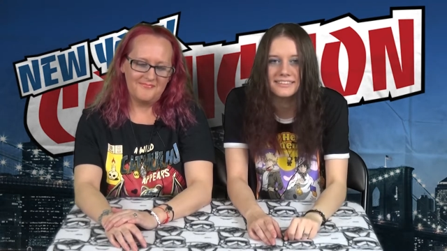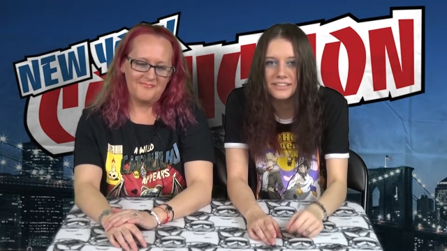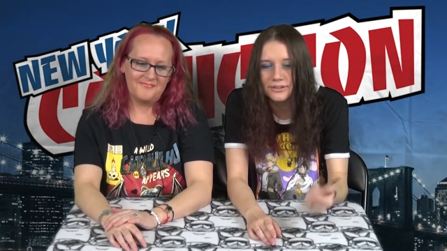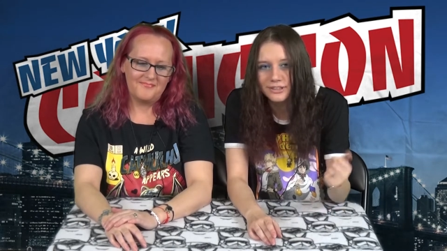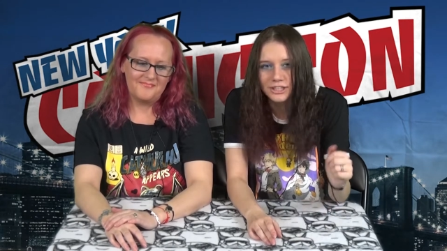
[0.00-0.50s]

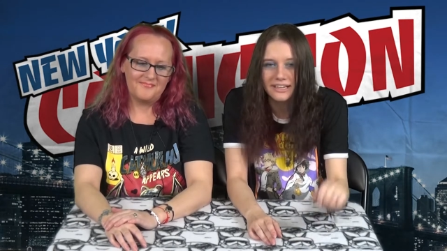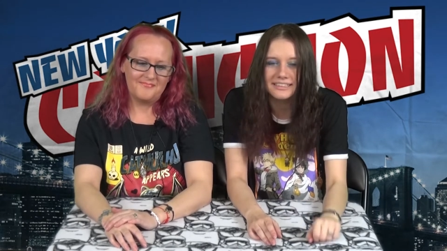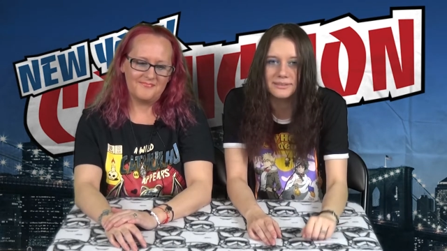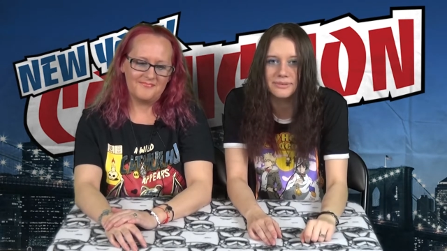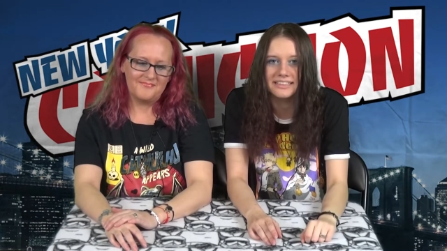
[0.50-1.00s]
Speaker 1: So share
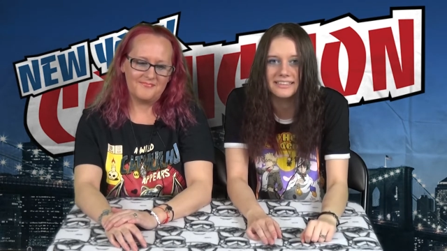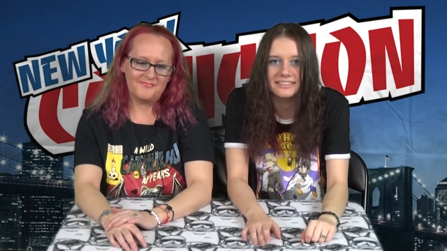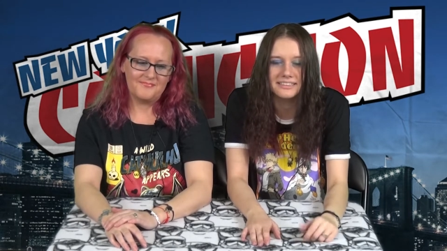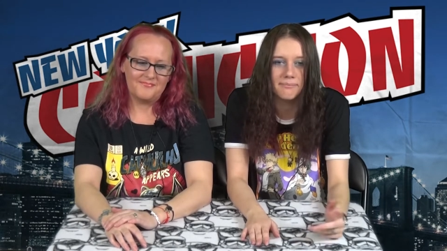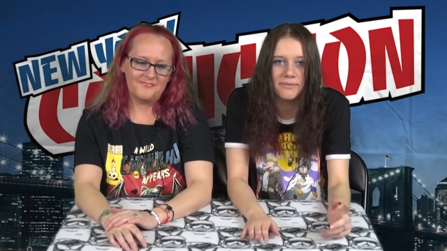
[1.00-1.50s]
us
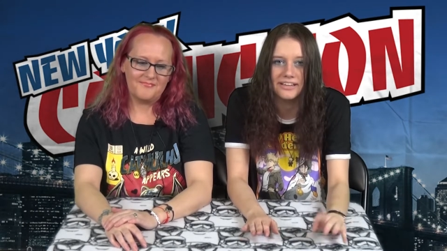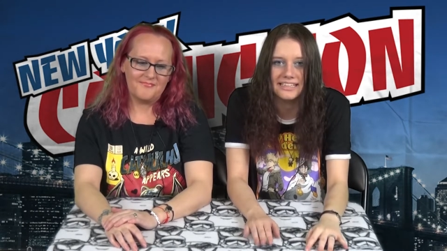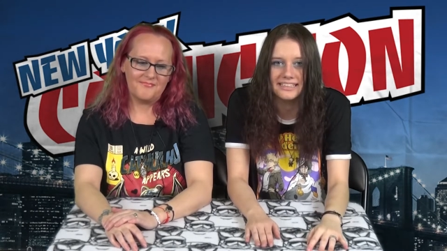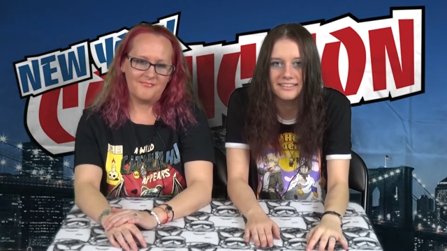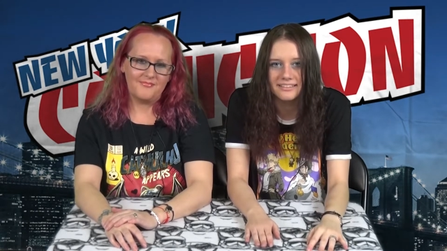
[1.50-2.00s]
with
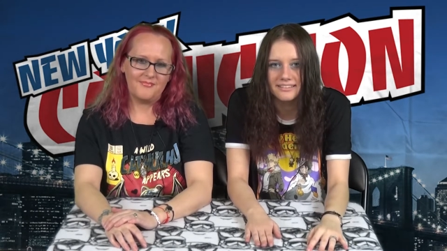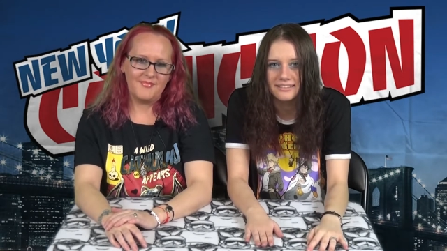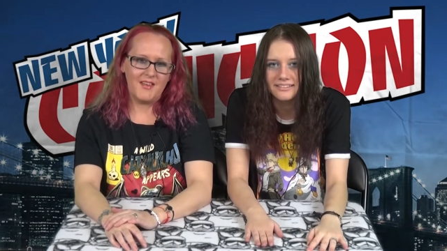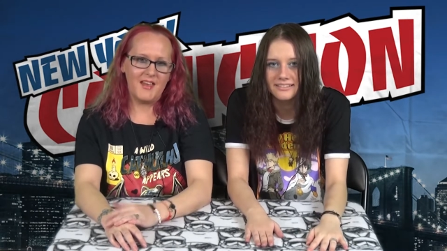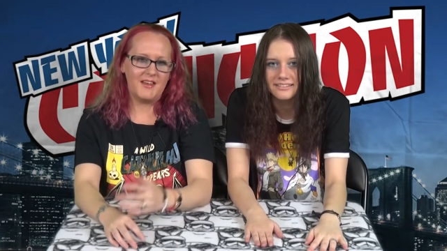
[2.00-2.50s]
somebody.
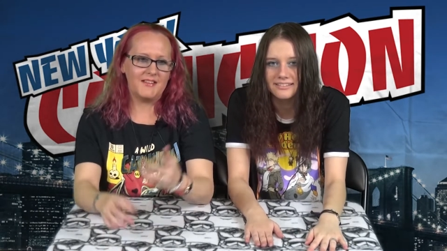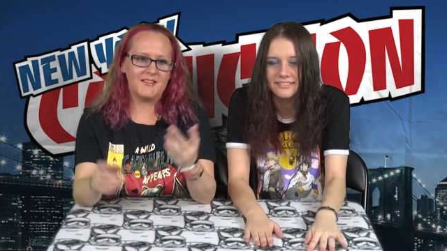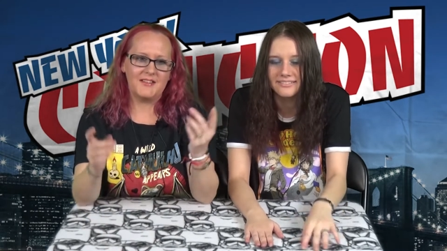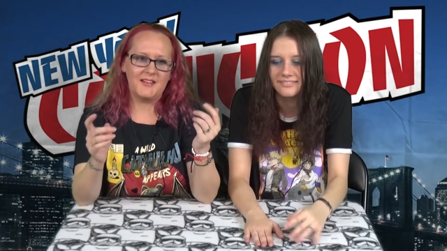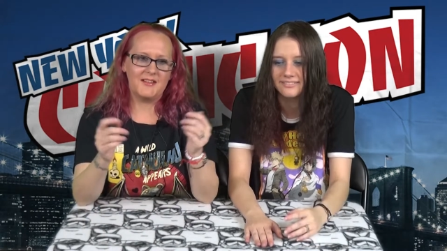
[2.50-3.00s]

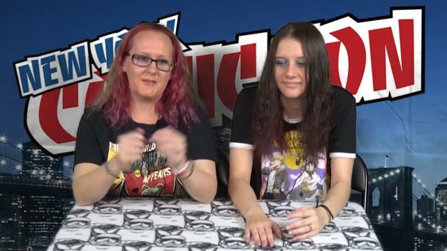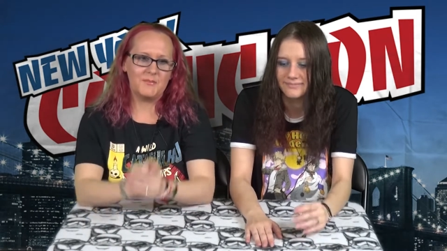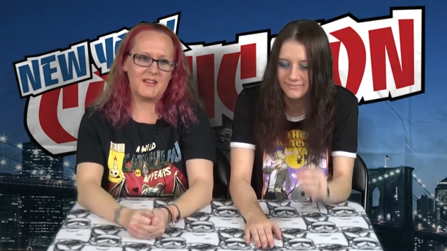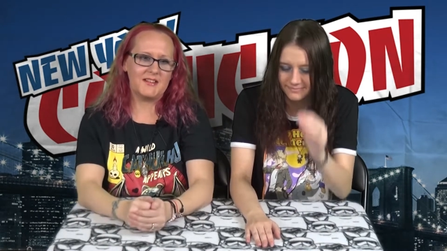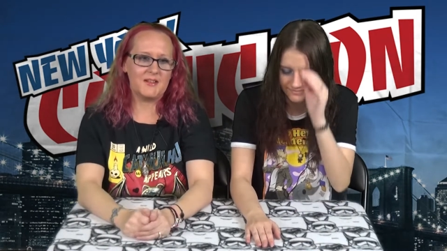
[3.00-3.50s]
And
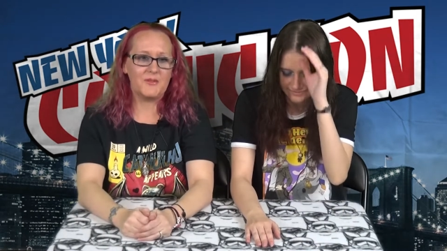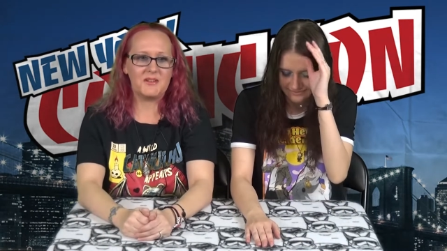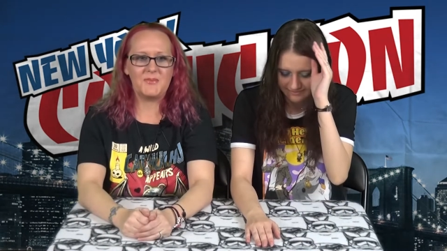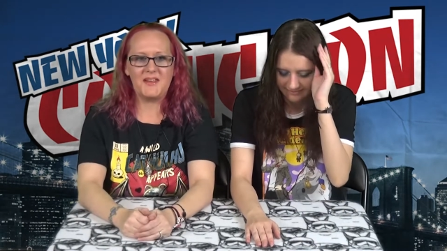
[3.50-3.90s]
because I wasn't